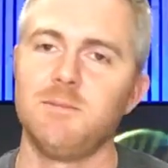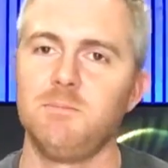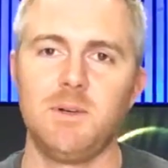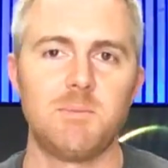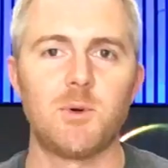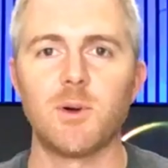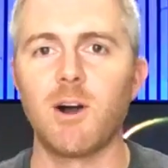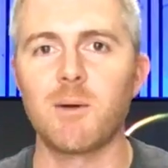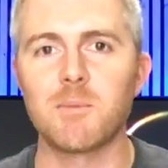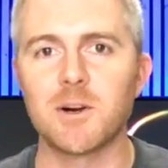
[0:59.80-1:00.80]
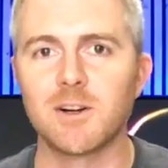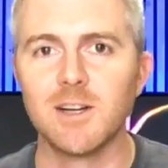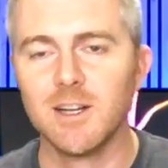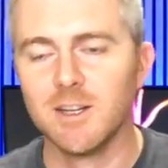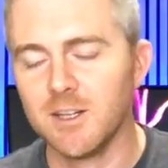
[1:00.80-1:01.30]
my poor armor
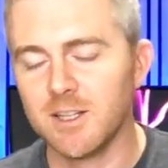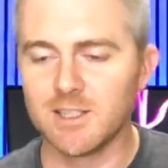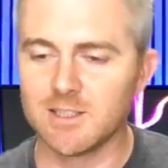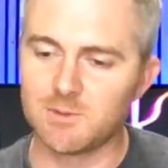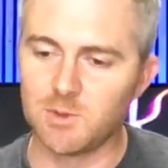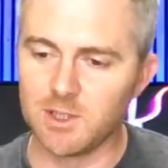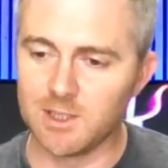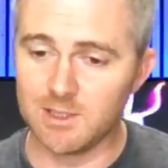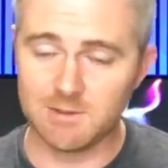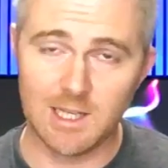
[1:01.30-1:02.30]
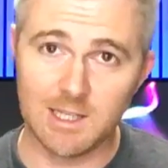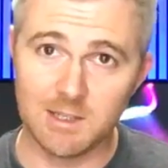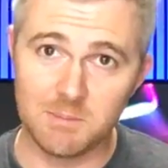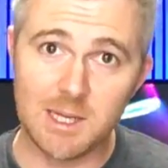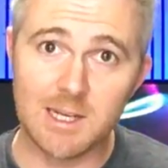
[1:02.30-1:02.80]
is really taken a
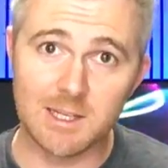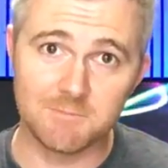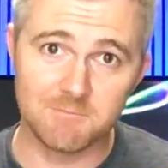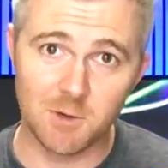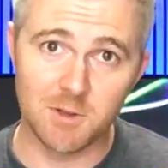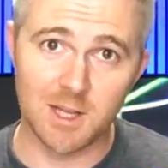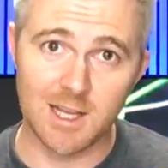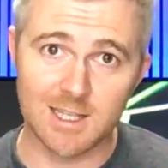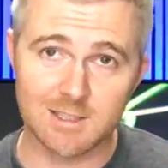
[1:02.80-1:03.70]
beating over the last